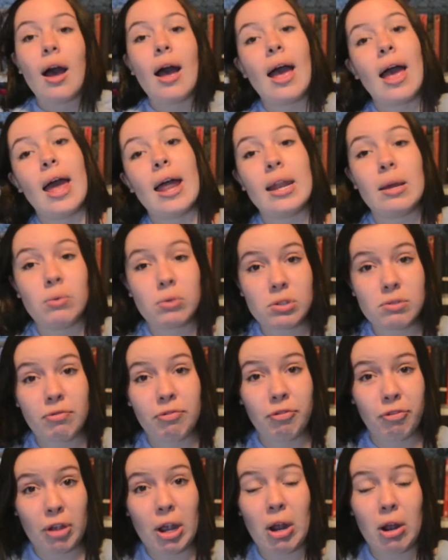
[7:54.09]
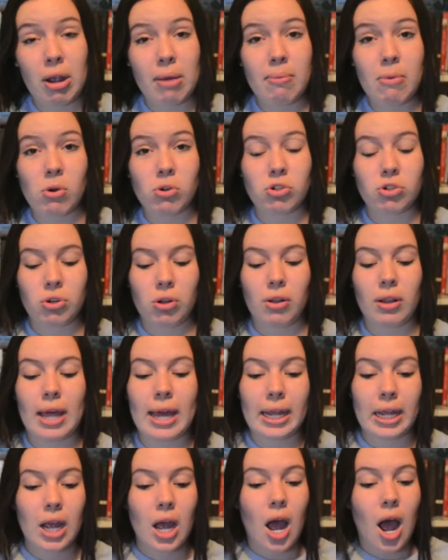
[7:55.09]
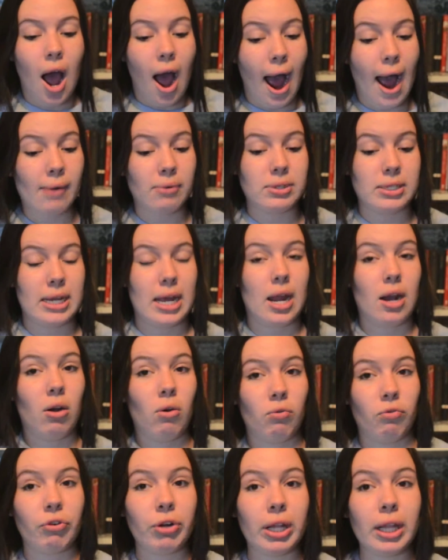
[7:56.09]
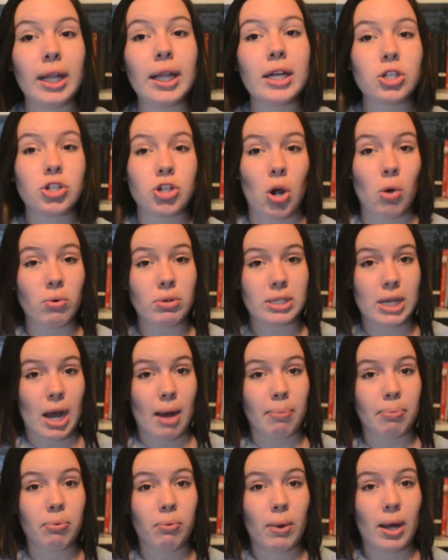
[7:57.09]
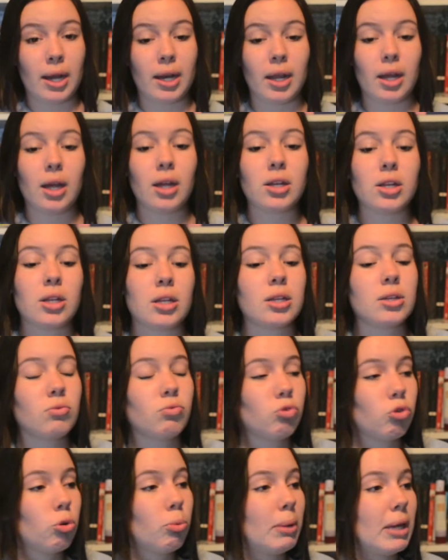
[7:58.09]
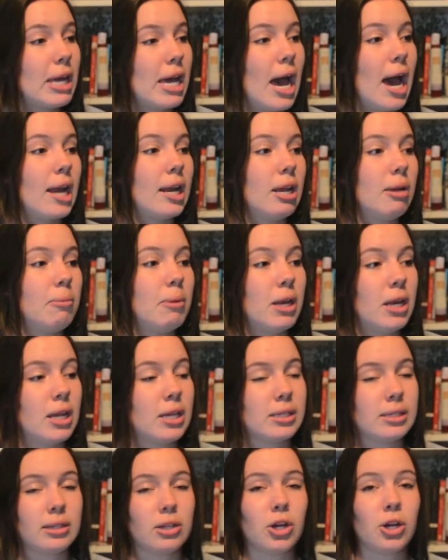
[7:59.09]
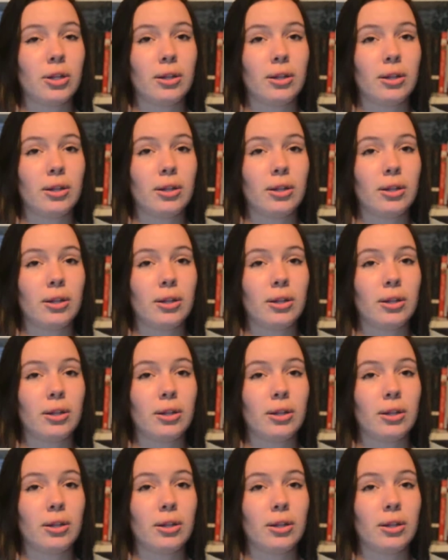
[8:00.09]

And it was very emotional. Like, I was getting really choked up when Ruby had him in her